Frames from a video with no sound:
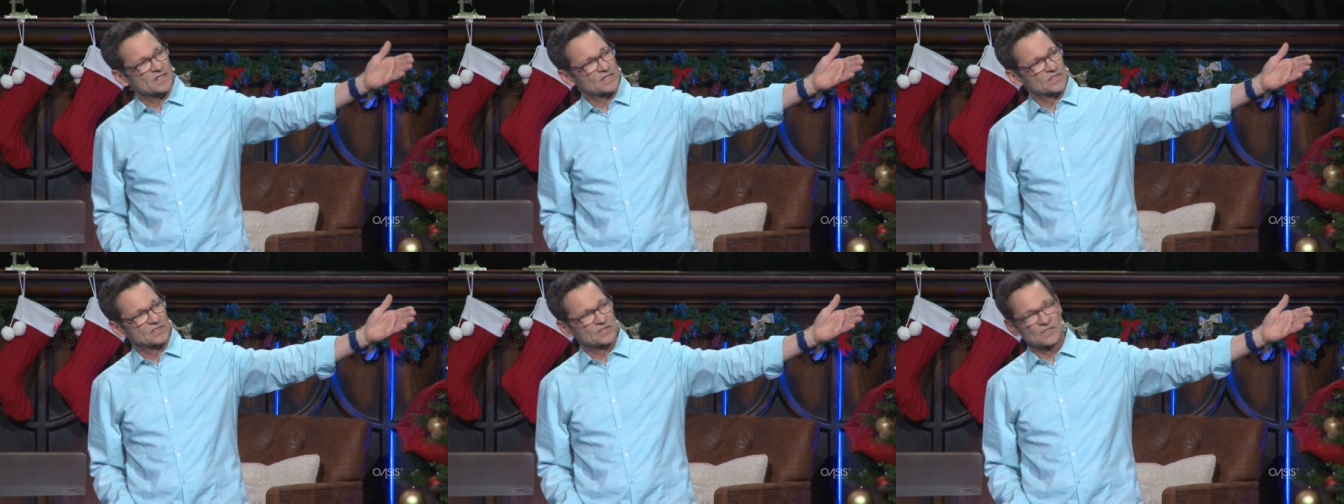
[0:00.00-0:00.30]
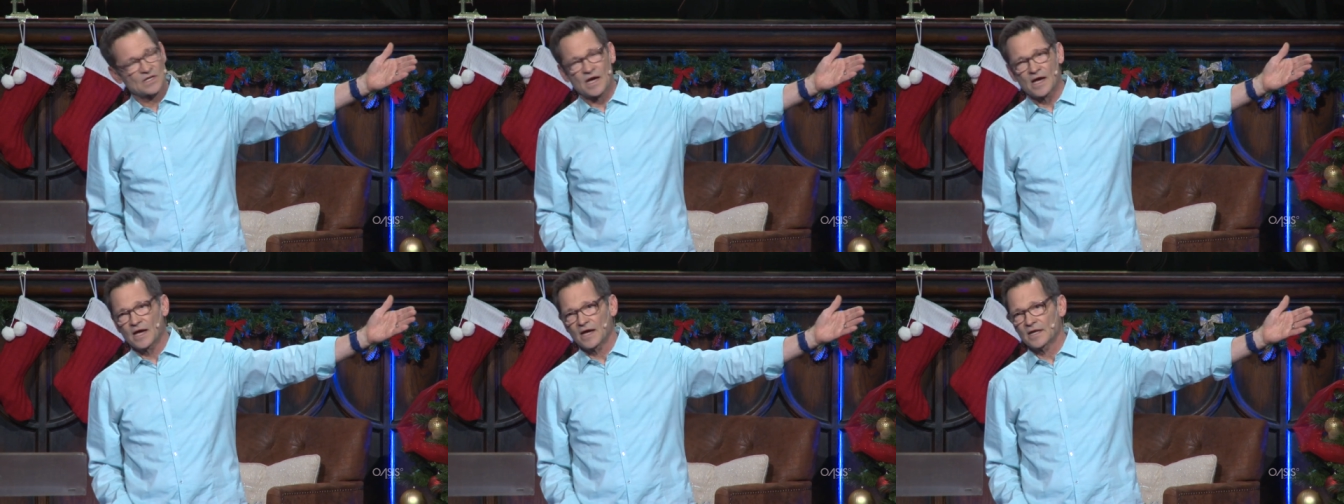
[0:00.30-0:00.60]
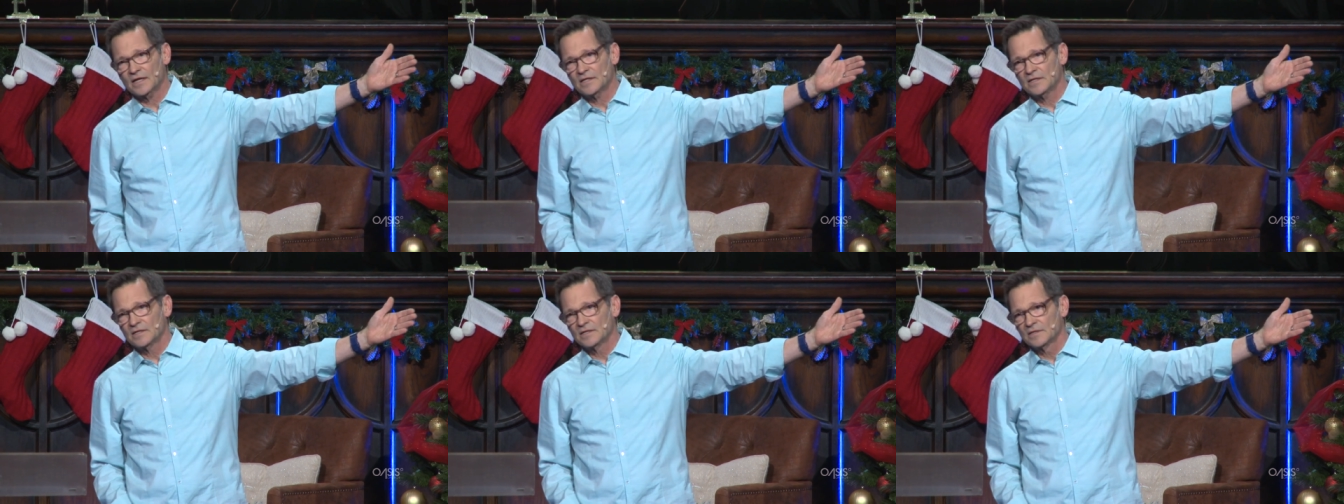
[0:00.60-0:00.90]
the
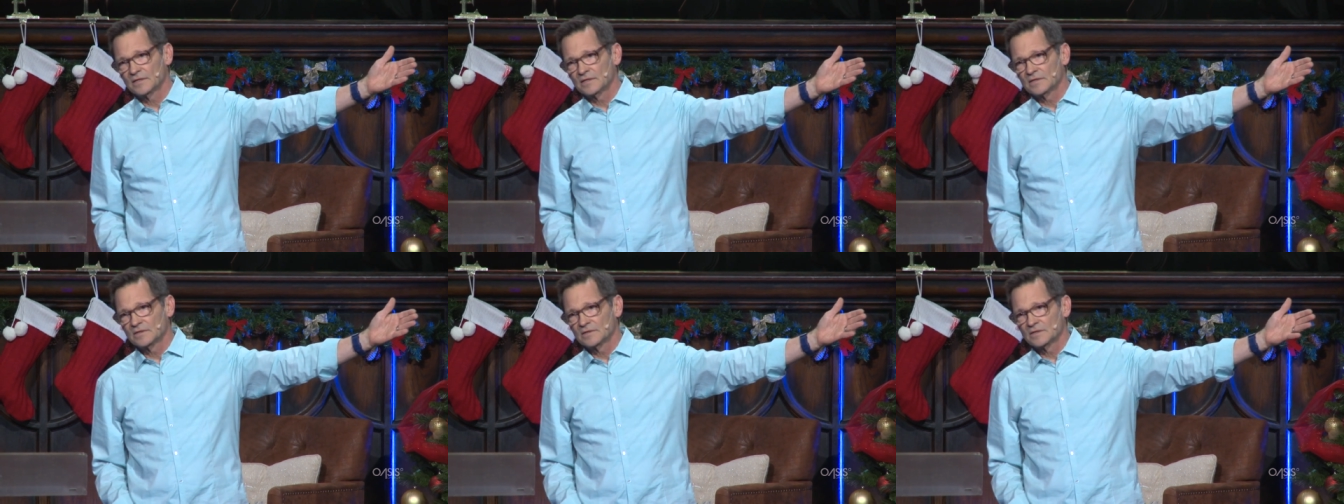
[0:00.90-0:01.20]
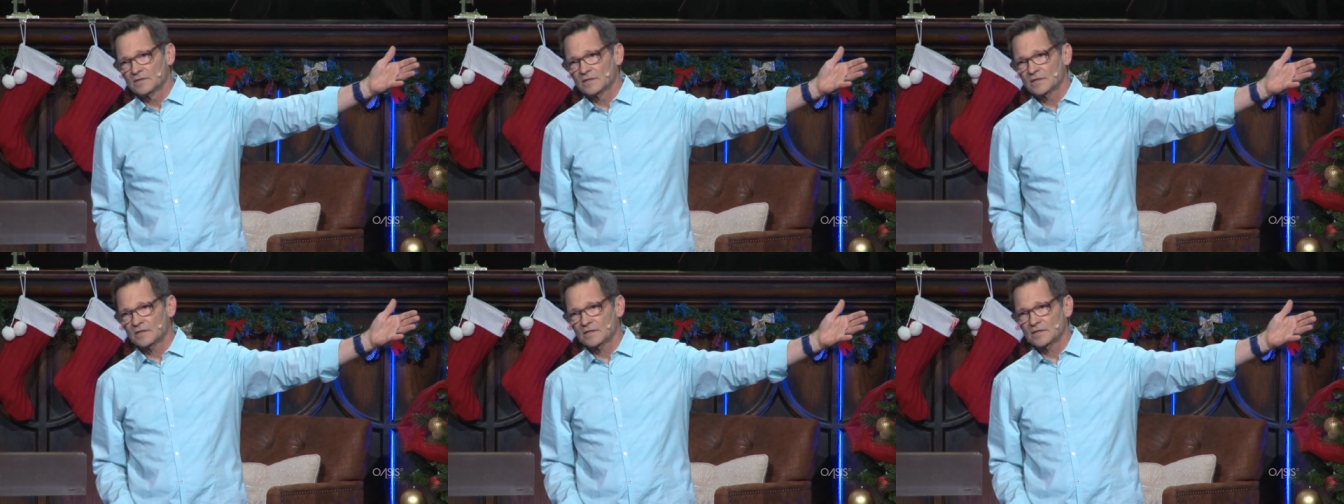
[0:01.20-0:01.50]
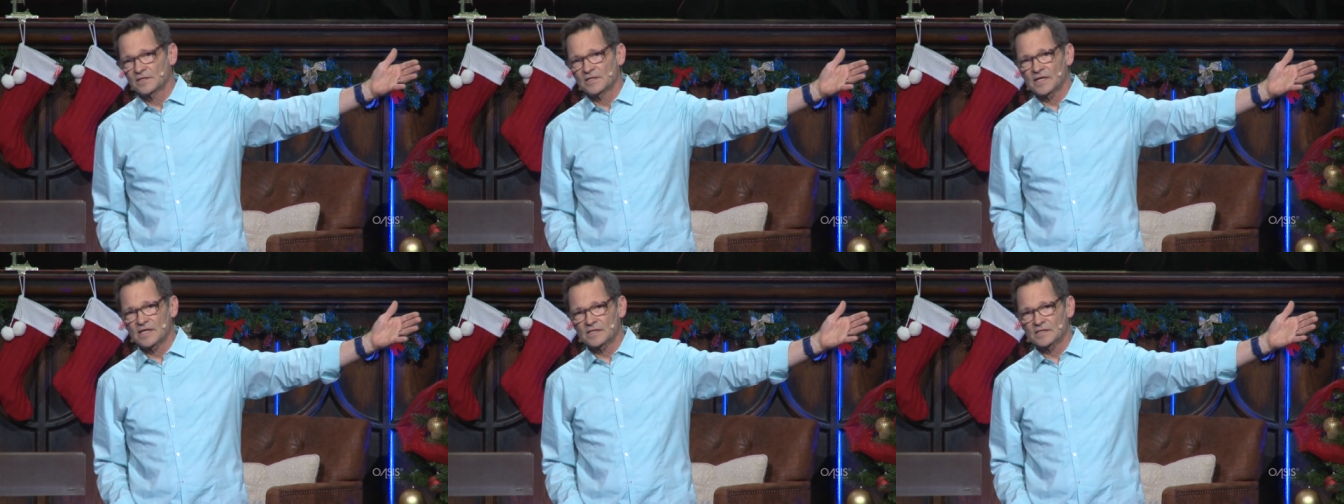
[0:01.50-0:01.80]
side
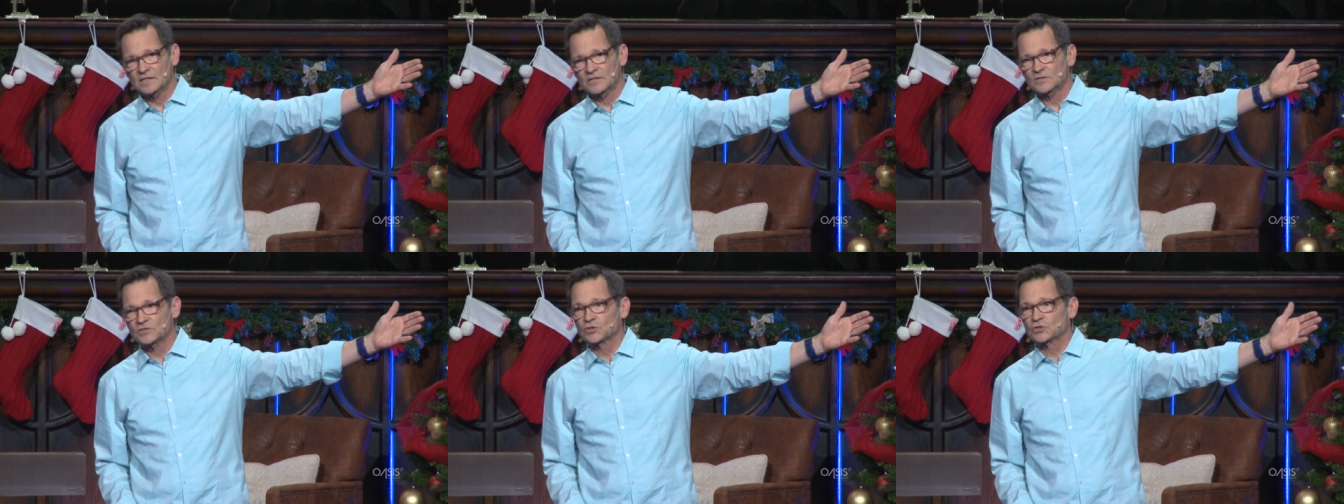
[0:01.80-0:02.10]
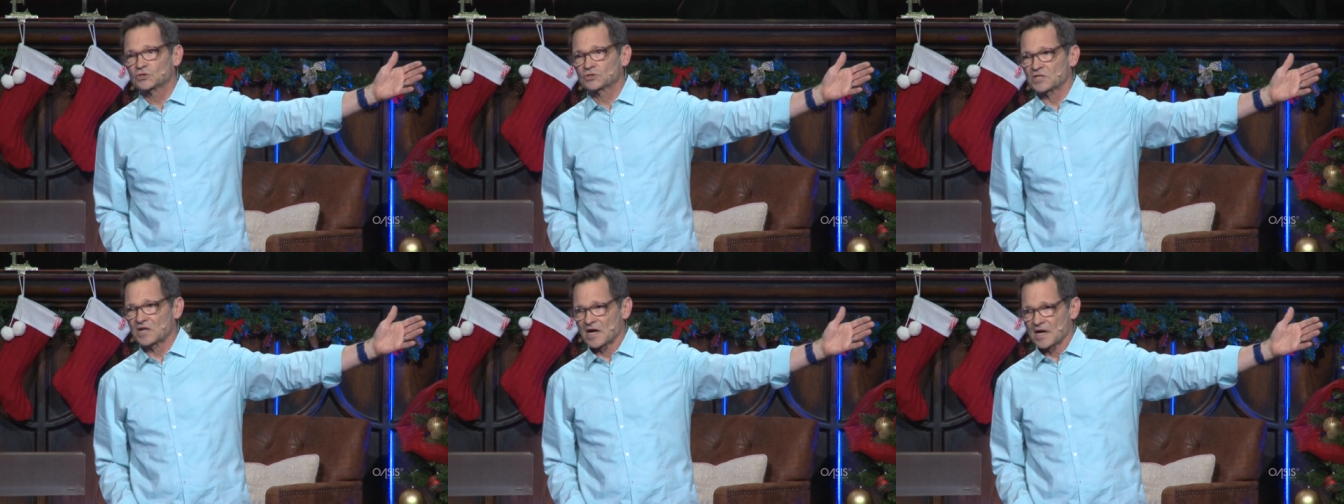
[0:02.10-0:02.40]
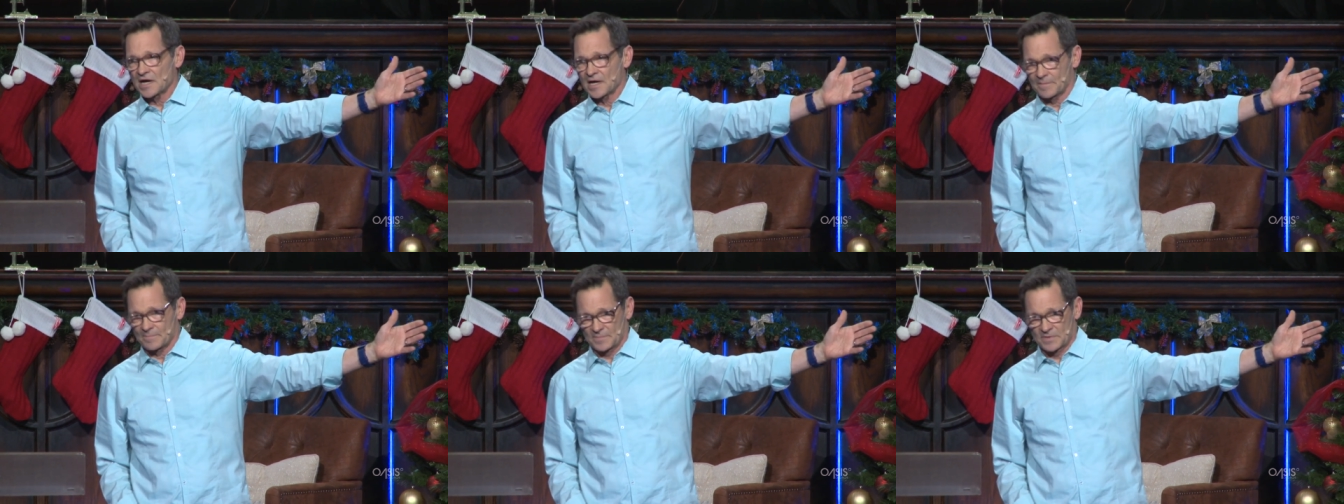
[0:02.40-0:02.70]
yelling,
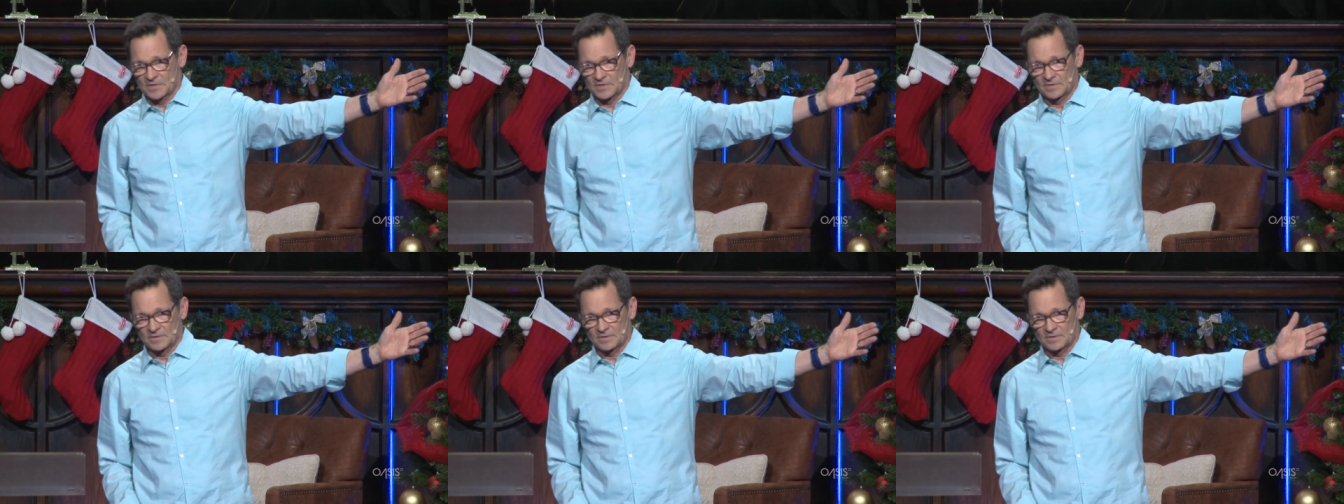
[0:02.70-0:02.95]
Stop!